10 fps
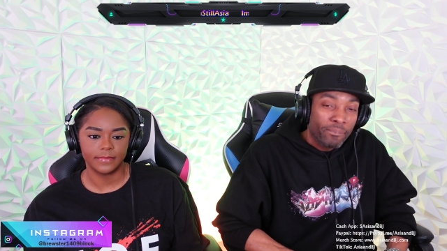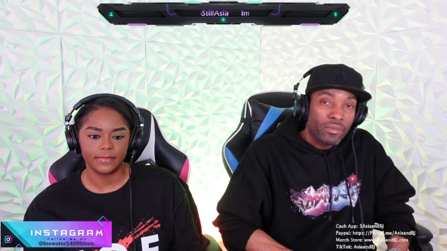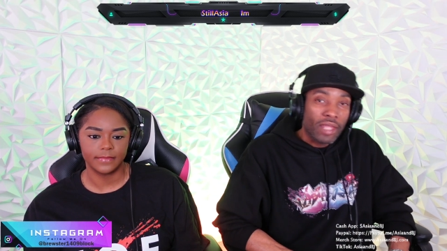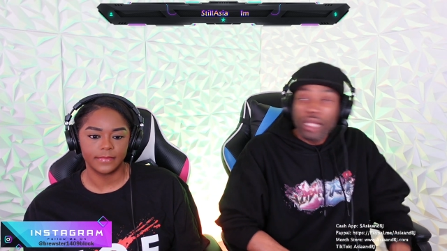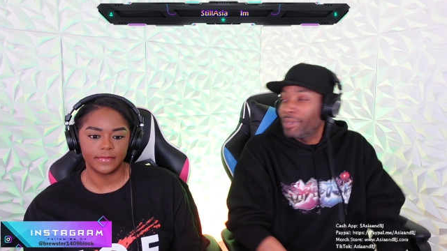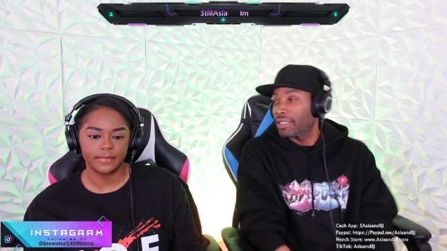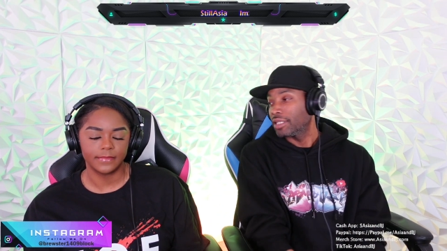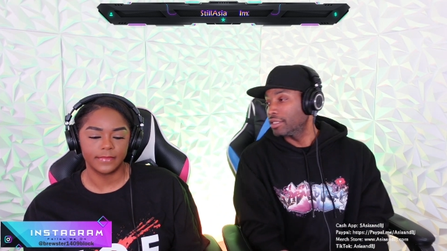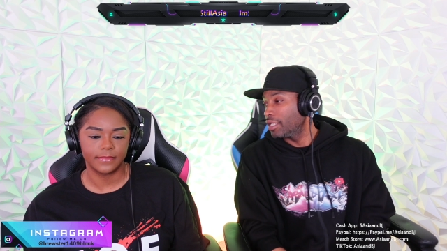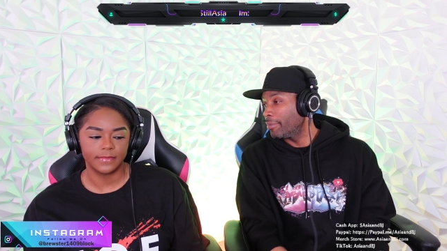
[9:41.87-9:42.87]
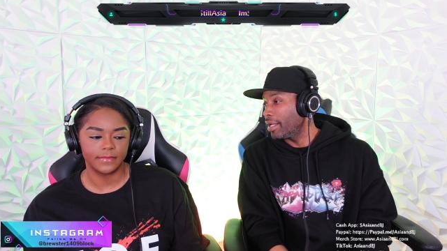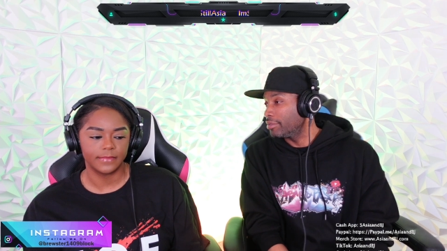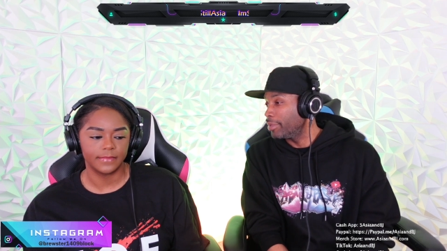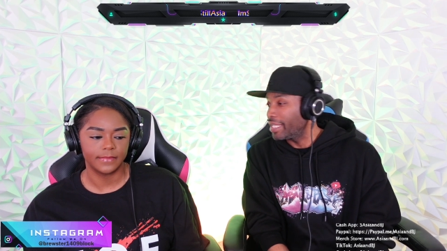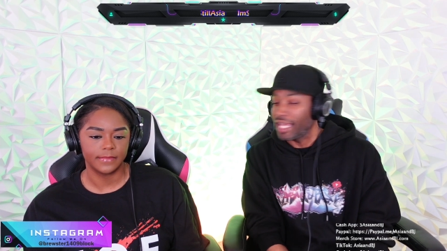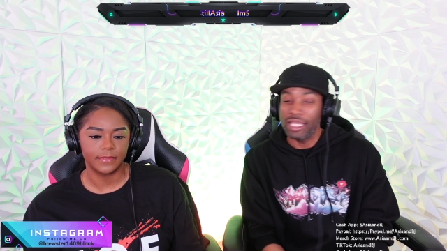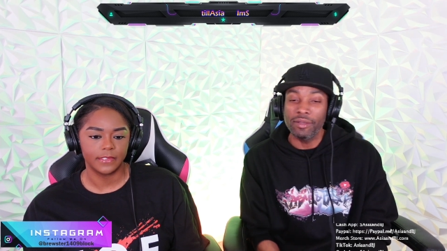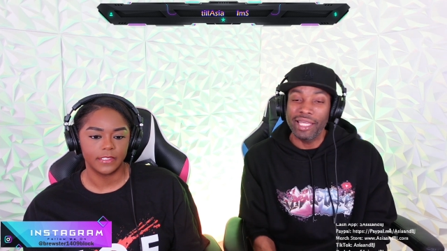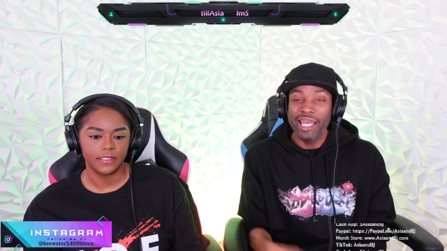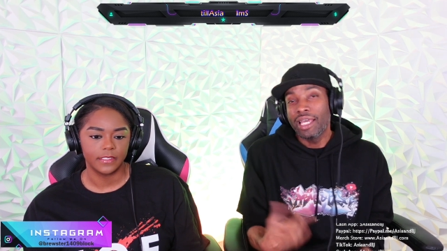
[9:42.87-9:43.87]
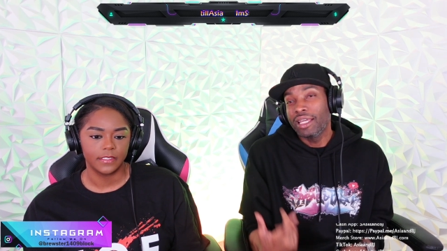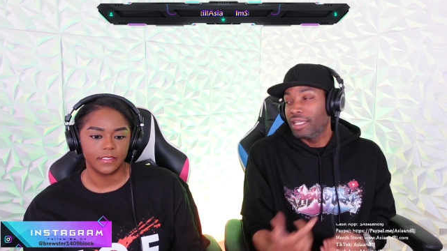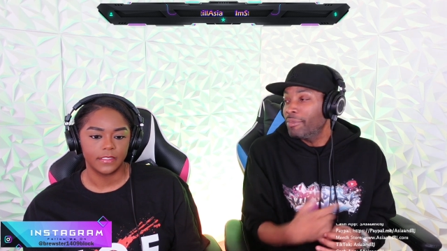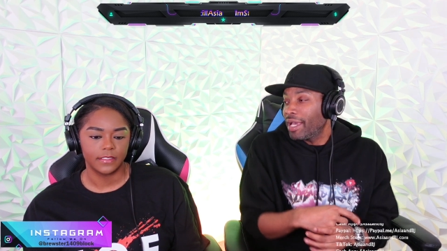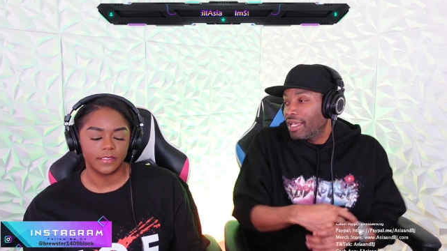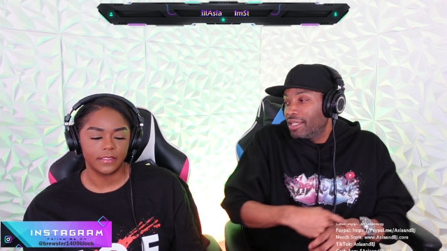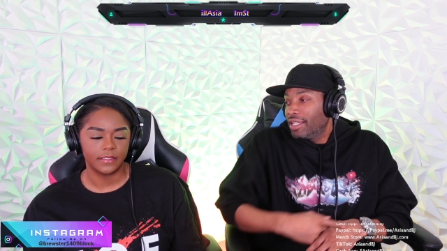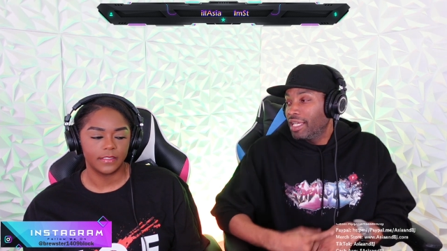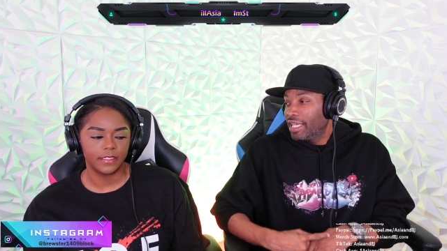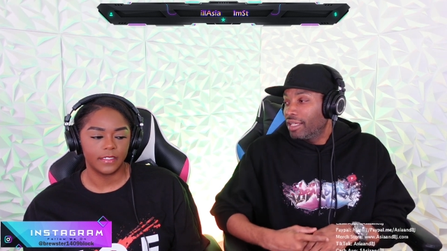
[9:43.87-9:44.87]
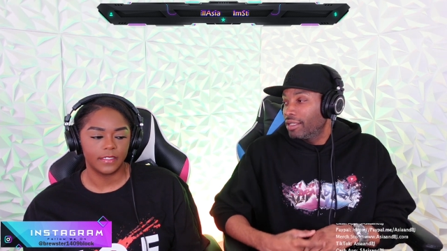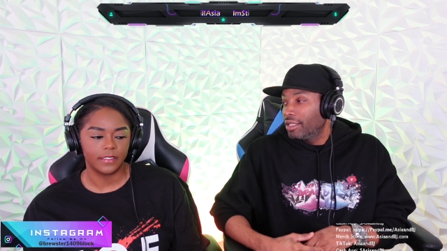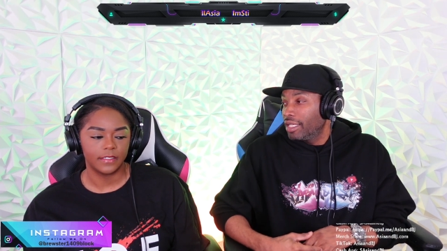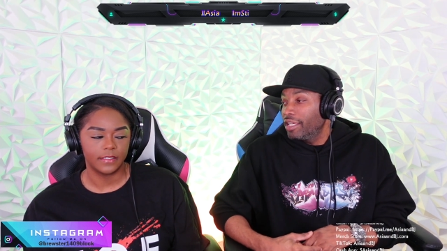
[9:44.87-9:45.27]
Speaker 1: I was about to say something else, but yeah he he might he,